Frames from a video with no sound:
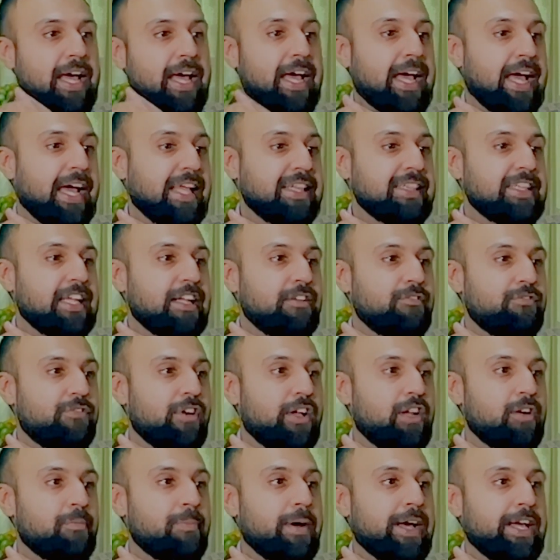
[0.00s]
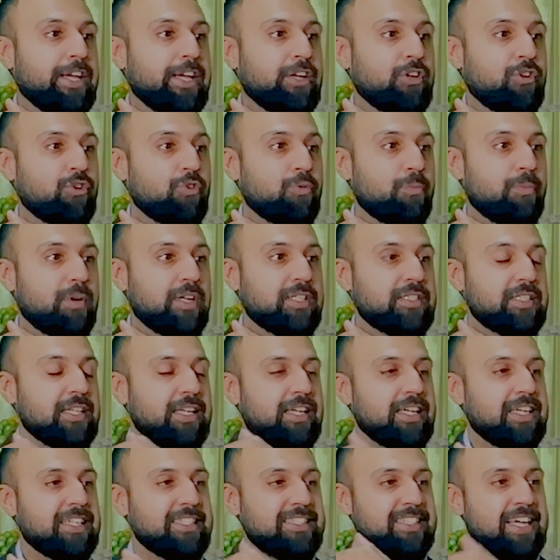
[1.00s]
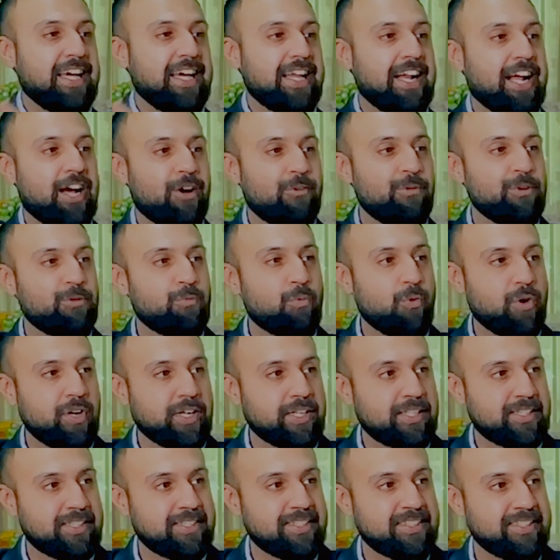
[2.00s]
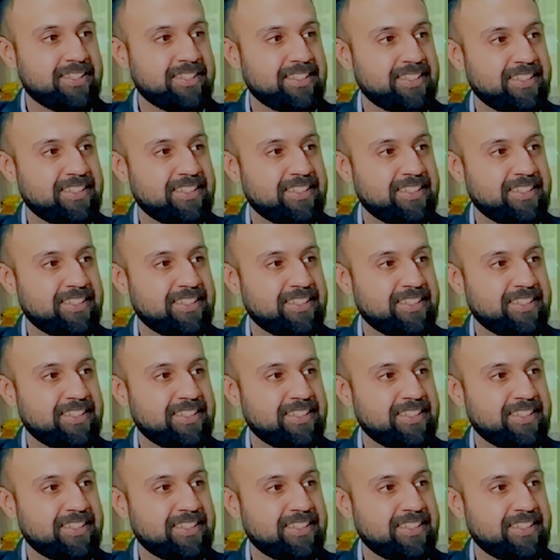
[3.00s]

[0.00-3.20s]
and then followed by a humerus. Is that how it works?